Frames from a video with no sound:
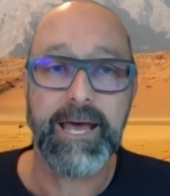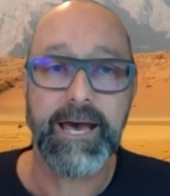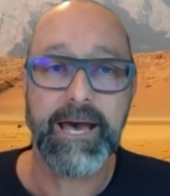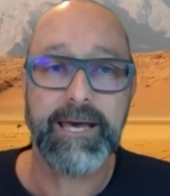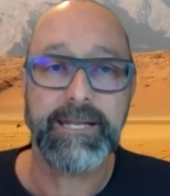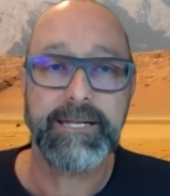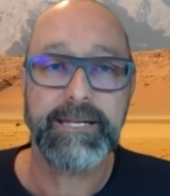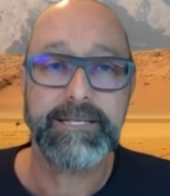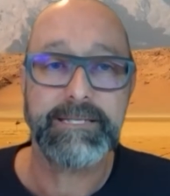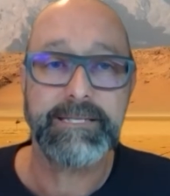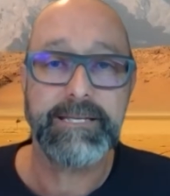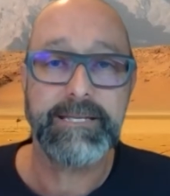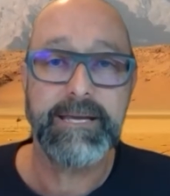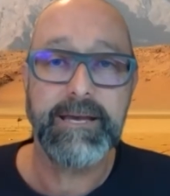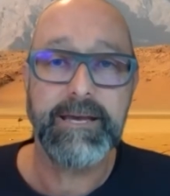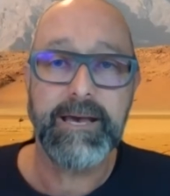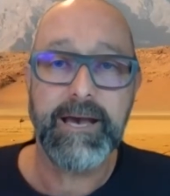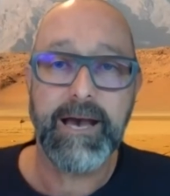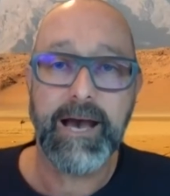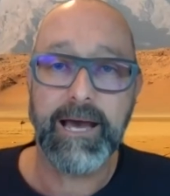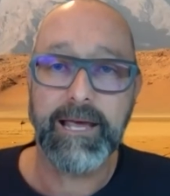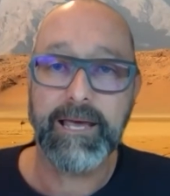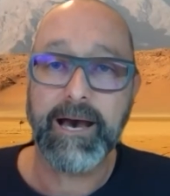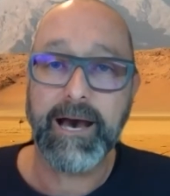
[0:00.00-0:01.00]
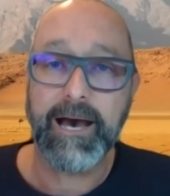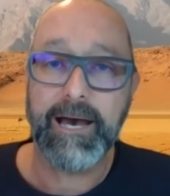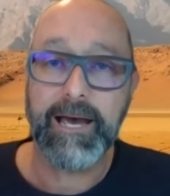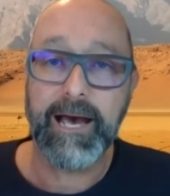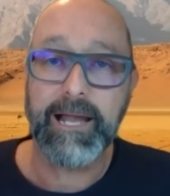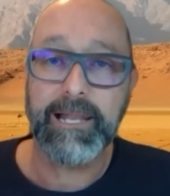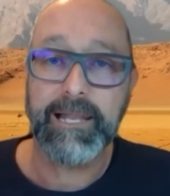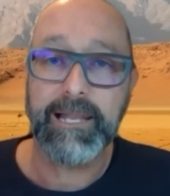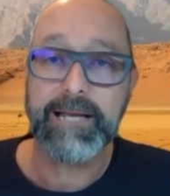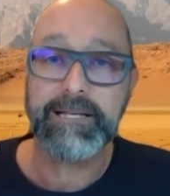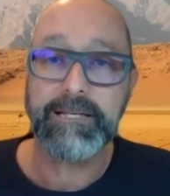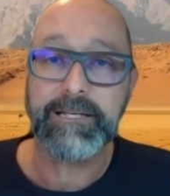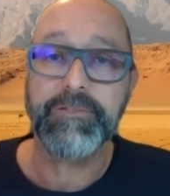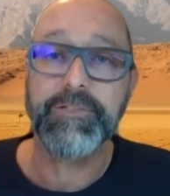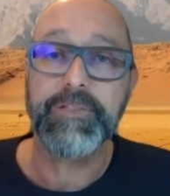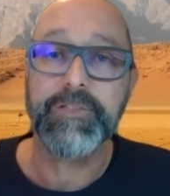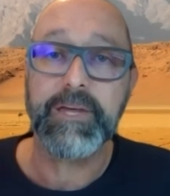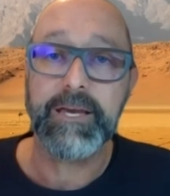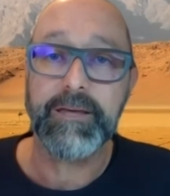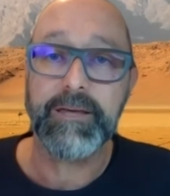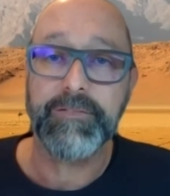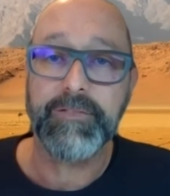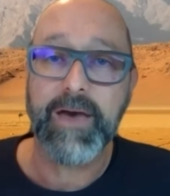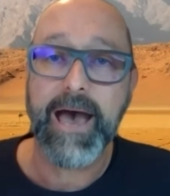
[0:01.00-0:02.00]
And I like to
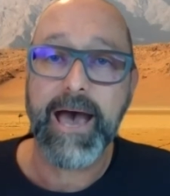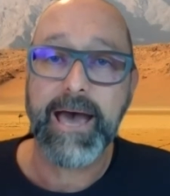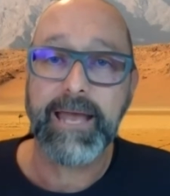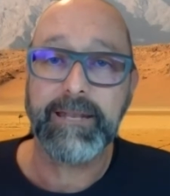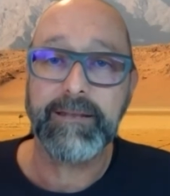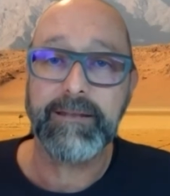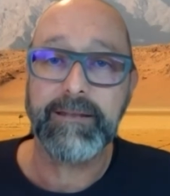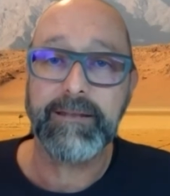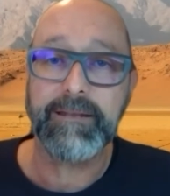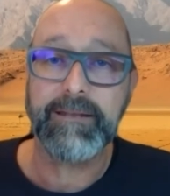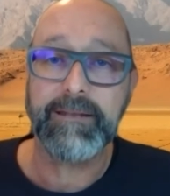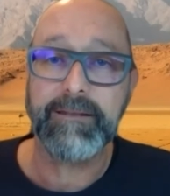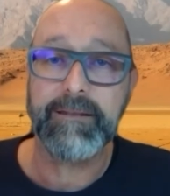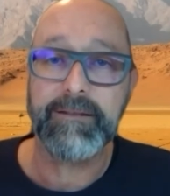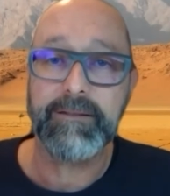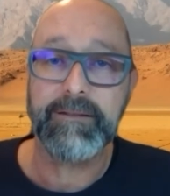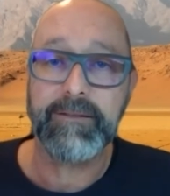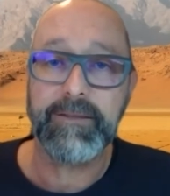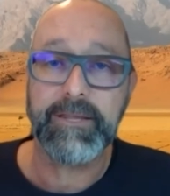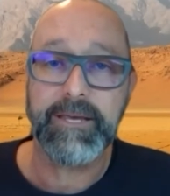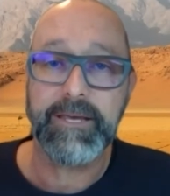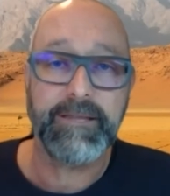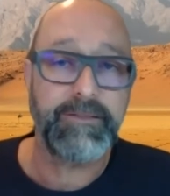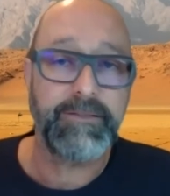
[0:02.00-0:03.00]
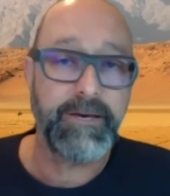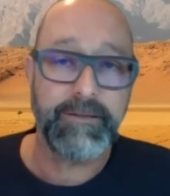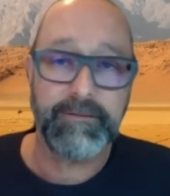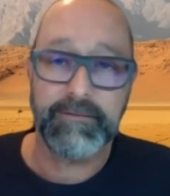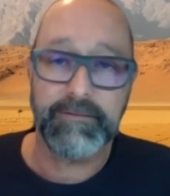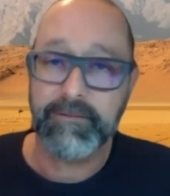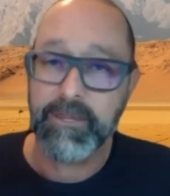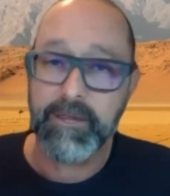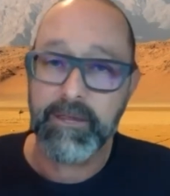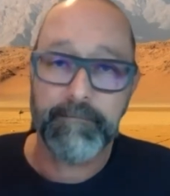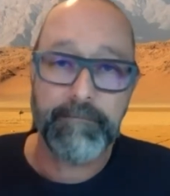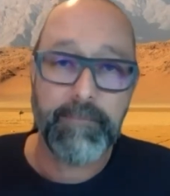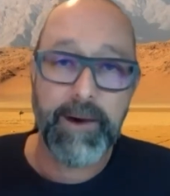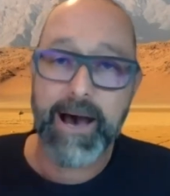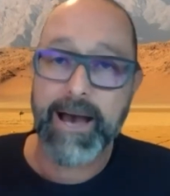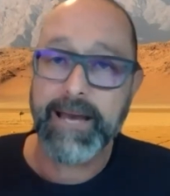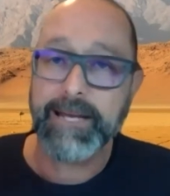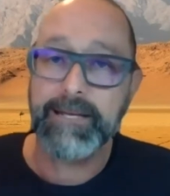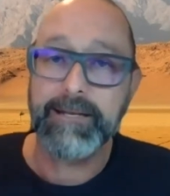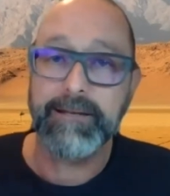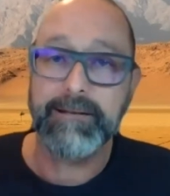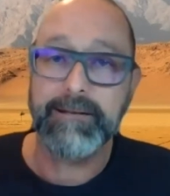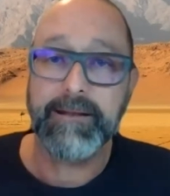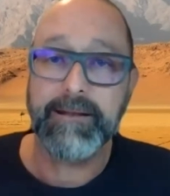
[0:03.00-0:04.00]
think that the
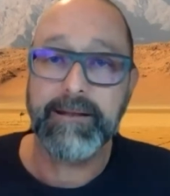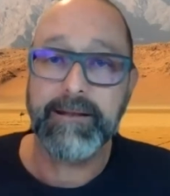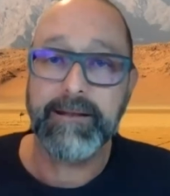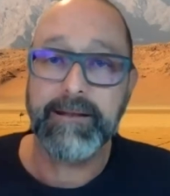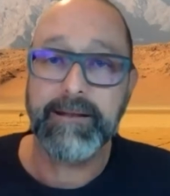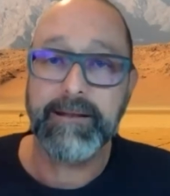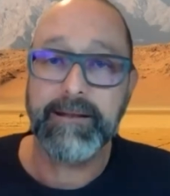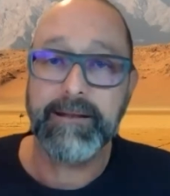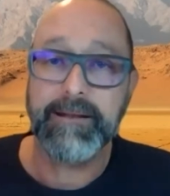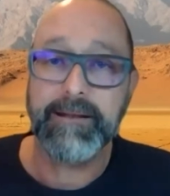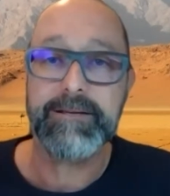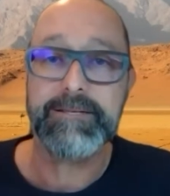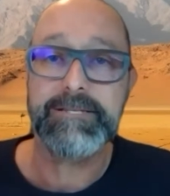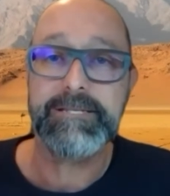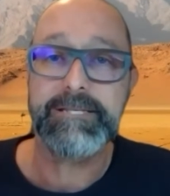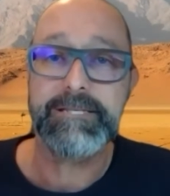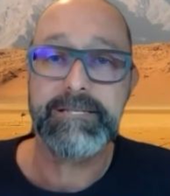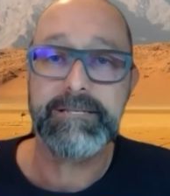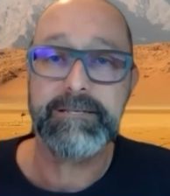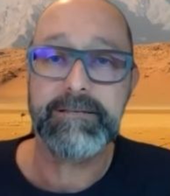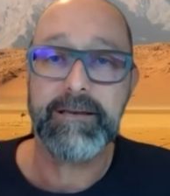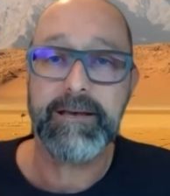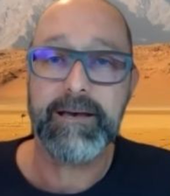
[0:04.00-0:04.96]
Biden-Harris